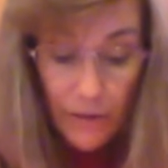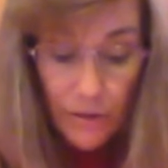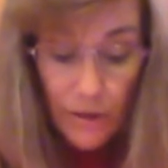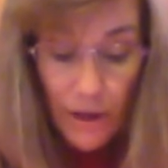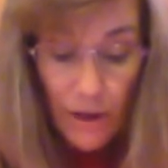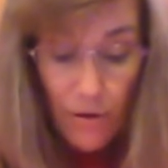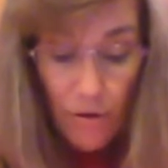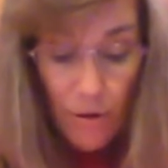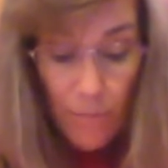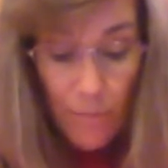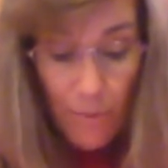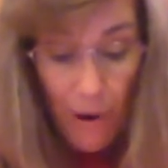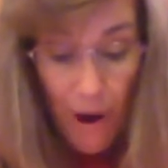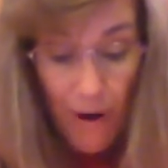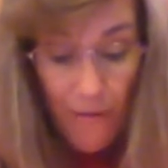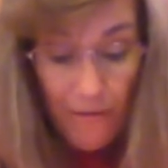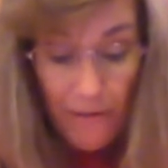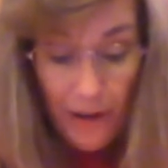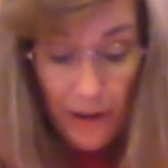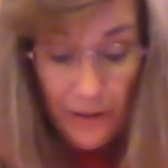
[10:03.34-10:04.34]
see you're a
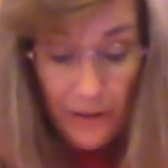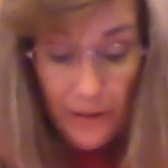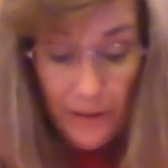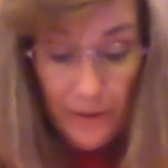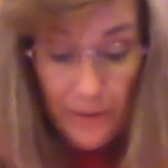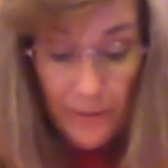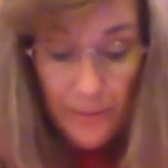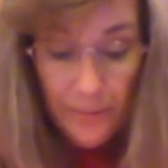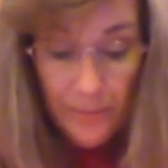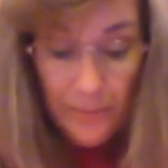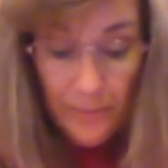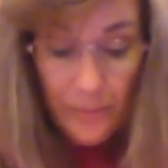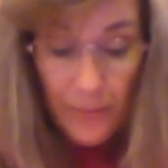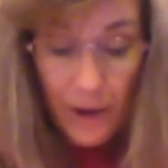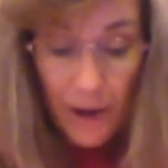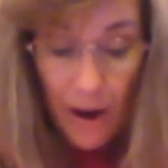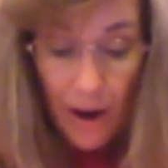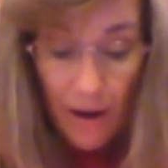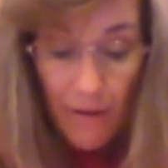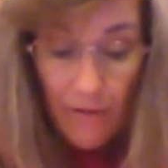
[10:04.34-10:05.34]
prophet.
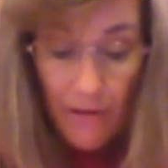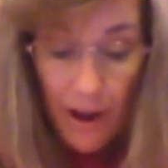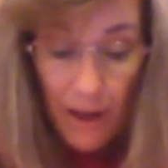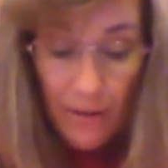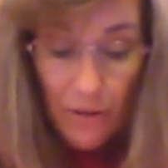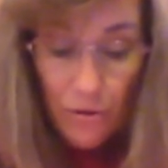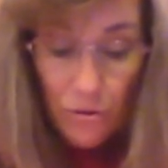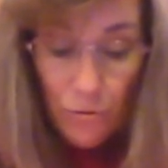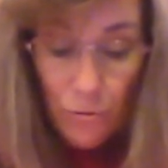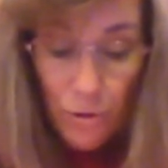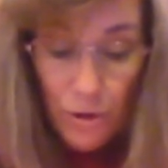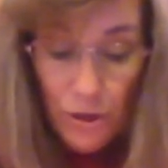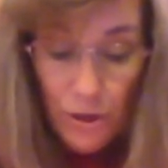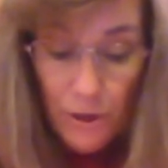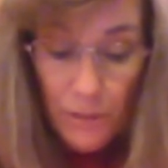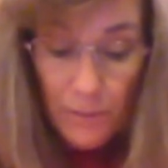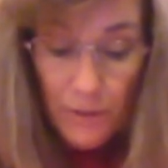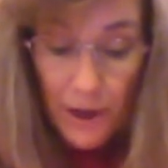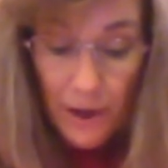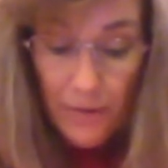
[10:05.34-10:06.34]
Our fathers
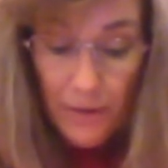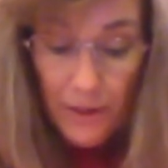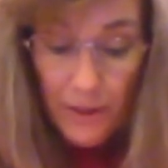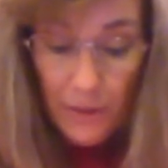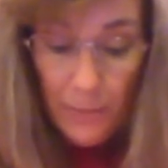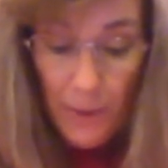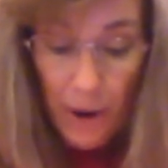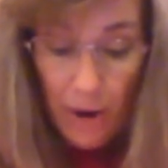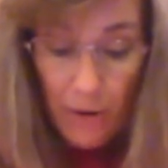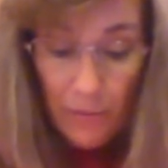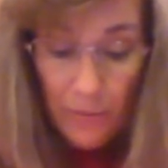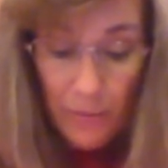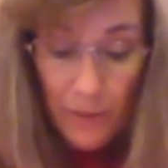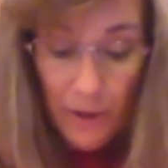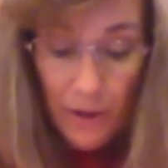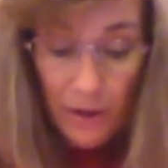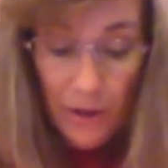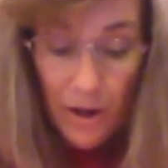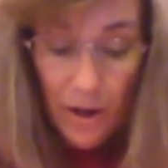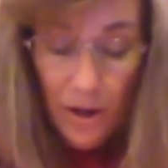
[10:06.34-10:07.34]
worshipped on this mountain,
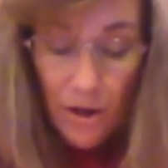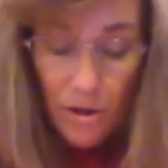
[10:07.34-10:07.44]
but